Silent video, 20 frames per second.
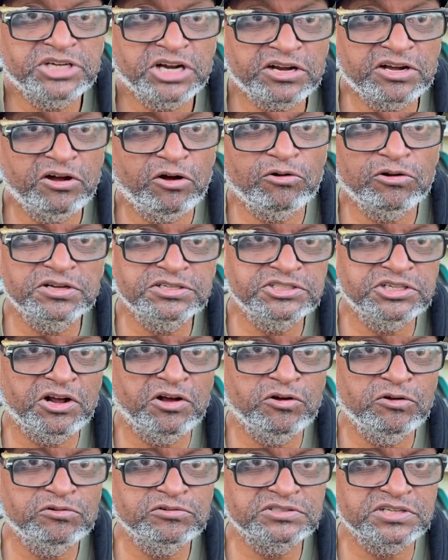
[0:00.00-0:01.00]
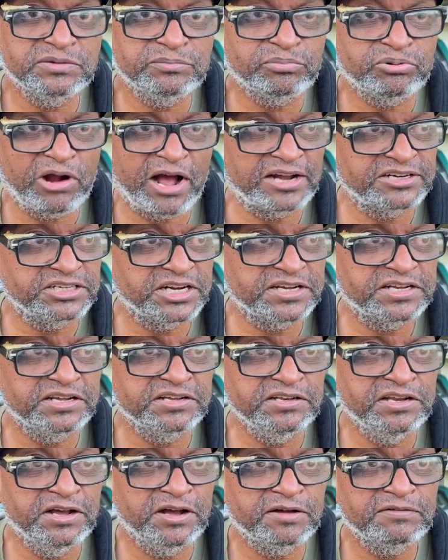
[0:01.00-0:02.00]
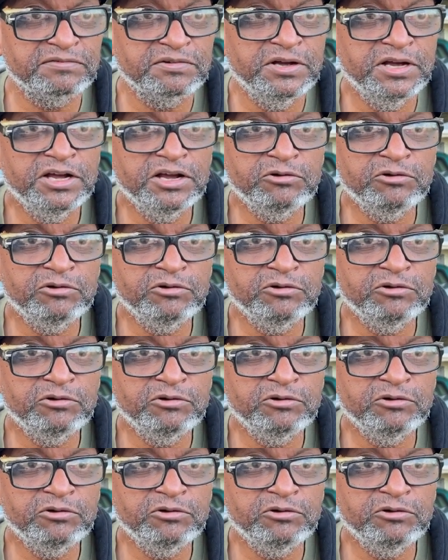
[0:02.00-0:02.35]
Shakola Jones and Project Enough.